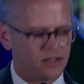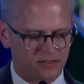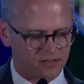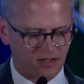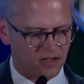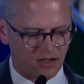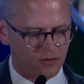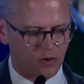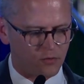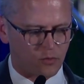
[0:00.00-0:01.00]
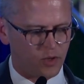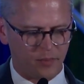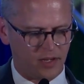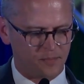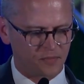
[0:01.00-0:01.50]
It's
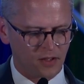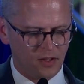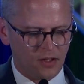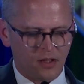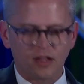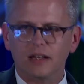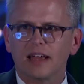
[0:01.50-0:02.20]
overwhelming. And